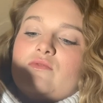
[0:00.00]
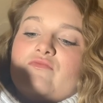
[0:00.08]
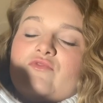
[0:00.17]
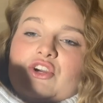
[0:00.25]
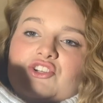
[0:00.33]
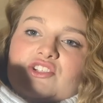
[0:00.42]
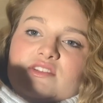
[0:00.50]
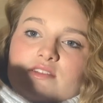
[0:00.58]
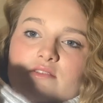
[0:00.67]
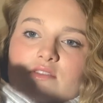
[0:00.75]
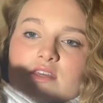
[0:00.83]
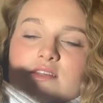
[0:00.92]
versions
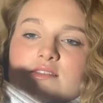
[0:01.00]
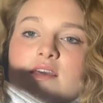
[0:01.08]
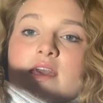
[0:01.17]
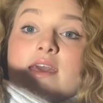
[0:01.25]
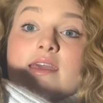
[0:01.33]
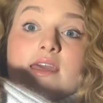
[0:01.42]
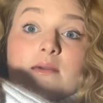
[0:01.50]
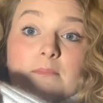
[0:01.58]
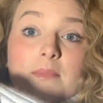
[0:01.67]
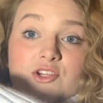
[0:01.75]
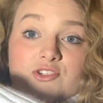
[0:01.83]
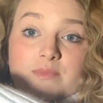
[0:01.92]
of these get
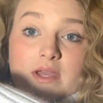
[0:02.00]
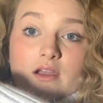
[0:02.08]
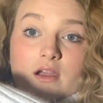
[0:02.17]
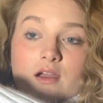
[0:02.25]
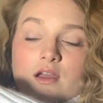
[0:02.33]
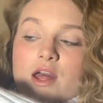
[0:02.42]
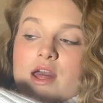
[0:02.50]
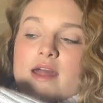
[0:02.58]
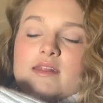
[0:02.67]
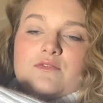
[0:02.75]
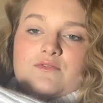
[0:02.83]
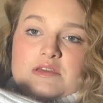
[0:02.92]
much bigger, and
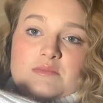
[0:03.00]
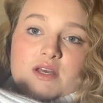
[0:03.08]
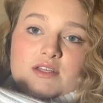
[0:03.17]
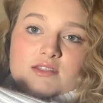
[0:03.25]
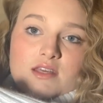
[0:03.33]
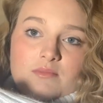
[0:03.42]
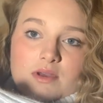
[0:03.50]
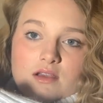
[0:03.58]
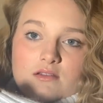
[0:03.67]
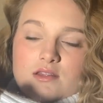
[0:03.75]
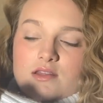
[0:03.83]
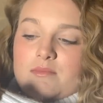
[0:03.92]
the females get
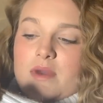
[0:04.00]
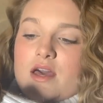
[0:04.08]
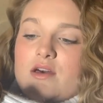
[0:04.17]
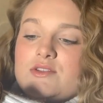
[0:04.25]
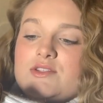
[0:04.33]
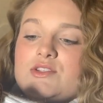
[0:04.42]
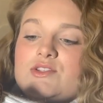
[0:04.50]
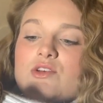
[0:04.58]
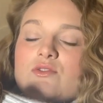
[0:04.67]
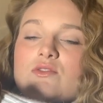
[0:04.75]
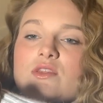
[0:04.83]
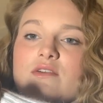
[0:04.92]
bigger than the males.
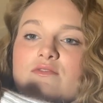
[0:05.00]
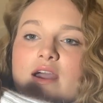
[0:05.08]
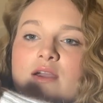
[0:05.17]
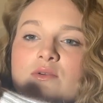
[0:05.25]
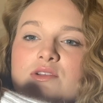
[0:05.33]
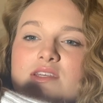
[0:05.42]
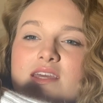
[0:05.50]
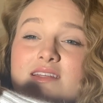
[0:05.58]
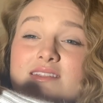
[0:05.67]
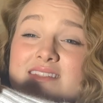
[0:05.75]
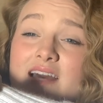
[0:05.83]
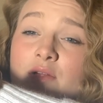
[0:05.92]
So if I were to get a
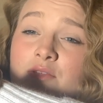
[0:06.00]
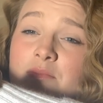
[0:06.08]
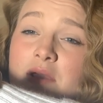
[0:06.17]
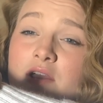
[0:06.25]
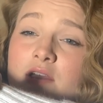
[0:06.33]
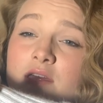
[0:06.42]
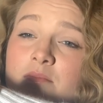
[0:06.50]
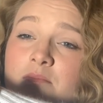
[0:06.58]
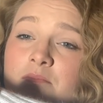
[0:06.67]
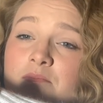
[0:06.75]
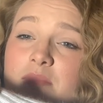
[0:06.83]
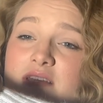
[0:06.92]
South American
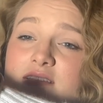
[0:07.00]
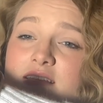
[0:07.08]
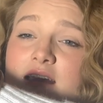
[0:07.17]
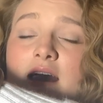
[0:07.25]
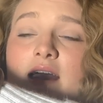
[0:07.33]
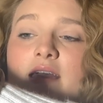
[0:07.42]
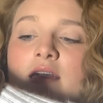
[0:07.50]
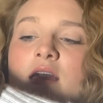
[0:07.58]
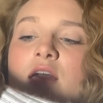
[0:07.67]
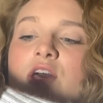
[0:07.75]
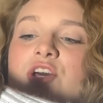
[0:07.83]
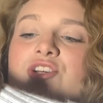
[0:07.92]
BCI,
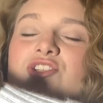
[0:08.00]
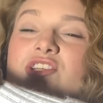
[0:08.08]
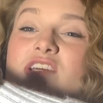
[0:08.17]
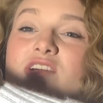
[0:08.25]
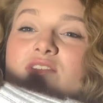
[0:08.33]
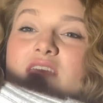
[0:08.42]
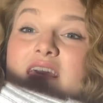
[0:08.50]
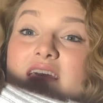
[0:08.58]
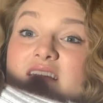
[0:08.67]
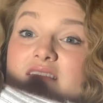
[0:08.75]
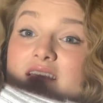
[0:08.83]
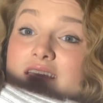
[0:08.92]
she could
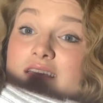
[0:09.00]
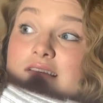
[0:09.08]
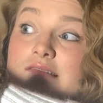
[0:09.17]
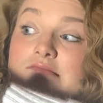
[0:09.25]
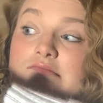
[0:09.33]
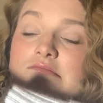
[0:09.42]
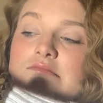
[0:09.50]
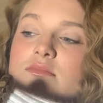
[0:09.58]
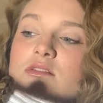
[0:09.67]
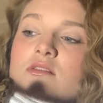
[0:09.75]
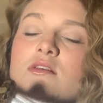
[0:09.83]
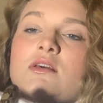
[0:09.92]
get like
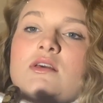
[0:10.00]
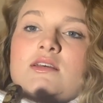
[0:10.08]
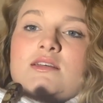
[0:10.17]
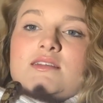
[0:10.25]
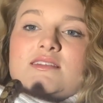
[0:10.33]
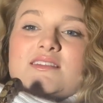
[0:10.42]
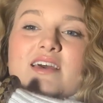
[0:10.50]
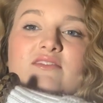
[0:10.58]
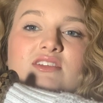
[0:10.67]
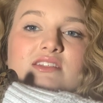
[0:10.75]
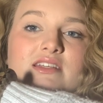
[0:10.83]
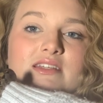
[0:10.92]

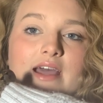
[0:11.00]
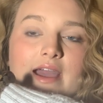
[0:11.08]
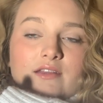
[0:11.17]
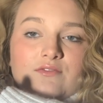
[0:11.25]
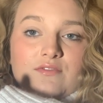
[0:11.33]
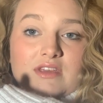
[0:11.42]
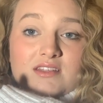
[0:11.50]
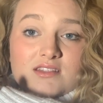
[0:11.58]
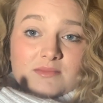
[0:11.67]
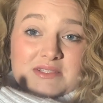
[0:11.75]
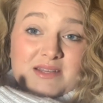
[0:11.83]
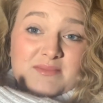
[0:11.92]
7 to 9 feet,
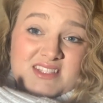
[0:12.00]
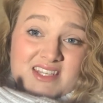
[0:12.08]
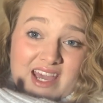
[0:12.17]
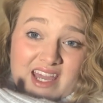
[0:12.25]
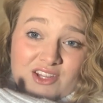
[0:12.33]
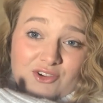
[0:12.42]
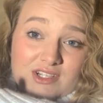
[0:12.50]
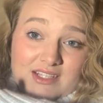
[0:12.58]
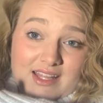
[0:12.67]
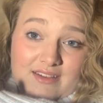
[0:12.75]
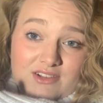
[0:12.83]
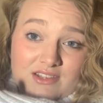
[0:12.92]
sometimes 10 or
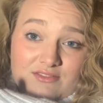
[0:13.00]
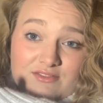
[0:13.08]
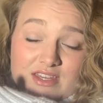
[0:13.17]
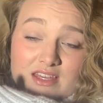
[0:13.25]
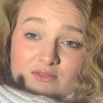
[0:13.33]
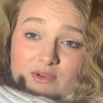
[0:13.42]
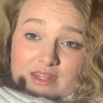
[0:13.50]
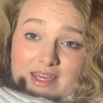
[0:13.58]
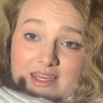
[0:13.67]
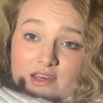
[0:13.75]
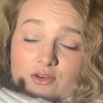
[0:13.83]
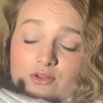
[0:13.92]
11 feet when they
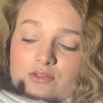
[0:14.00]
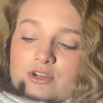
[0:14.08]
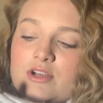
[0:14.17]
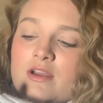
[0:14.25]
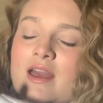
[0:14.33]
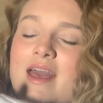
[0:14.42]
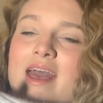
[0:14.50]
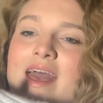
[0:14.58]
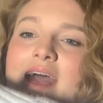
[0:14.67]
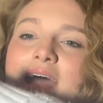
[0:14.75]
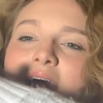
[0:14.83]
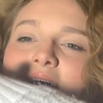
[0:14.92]
get older.
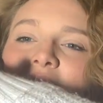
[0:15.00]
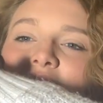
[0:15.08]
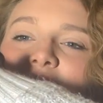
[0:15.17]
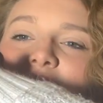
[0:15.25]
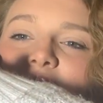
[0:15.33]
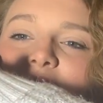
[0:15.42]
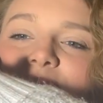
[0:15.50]
And